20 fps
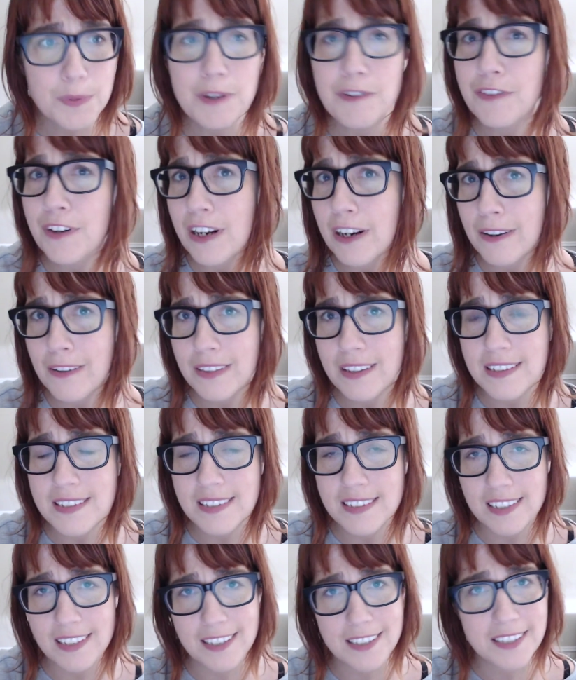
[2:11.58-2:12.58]
To be fair,
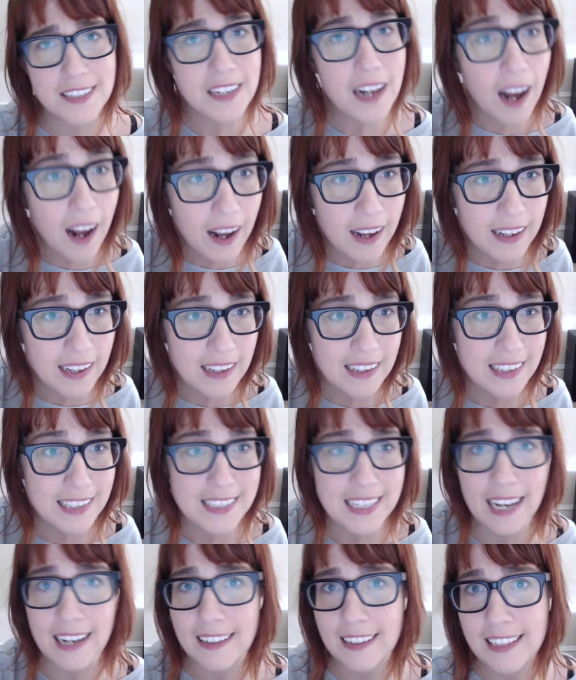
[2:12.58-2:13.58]
this is not
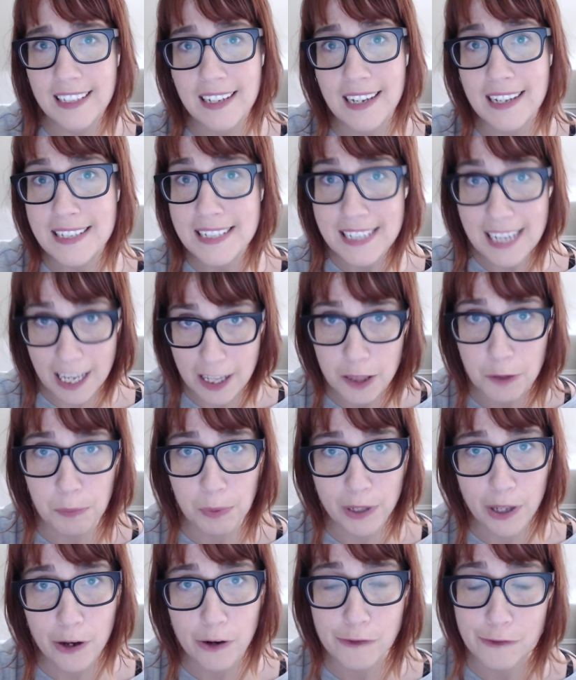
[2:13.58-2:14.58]
exactly a death
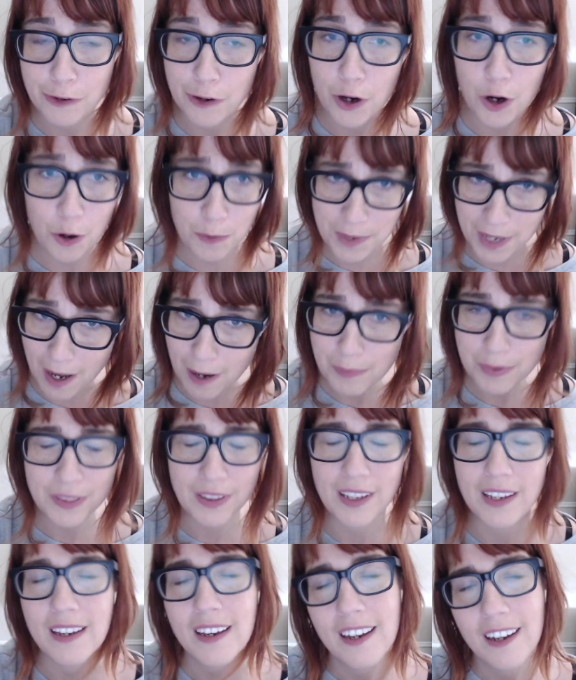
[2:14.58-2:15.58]
blow for
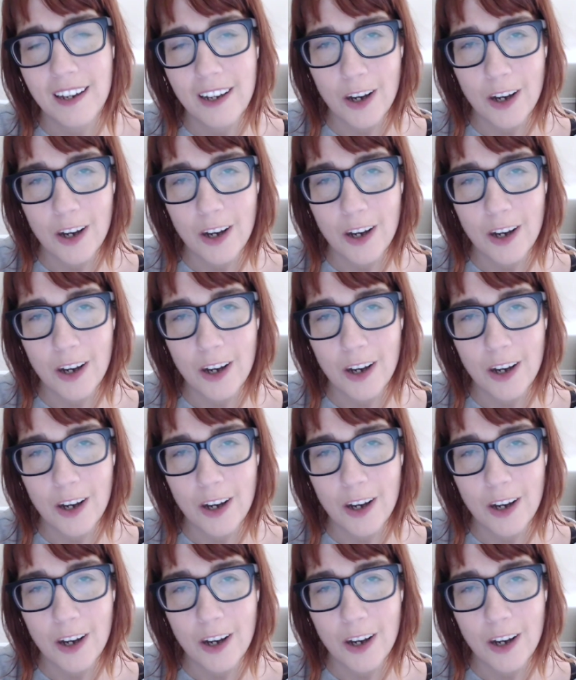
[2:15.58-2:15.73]
homeopathy.